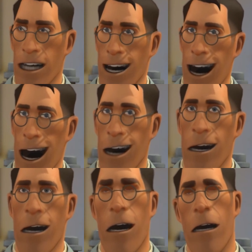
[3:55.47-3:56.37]
day
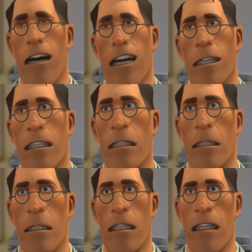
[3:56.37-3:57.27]

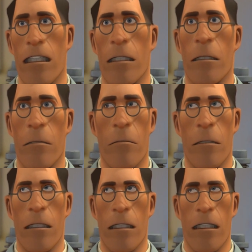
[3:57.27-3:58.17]
as
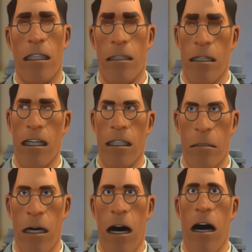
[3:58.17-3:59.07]
dev
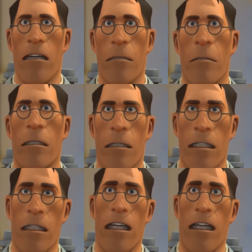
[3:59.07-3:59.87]
stream, but it's on the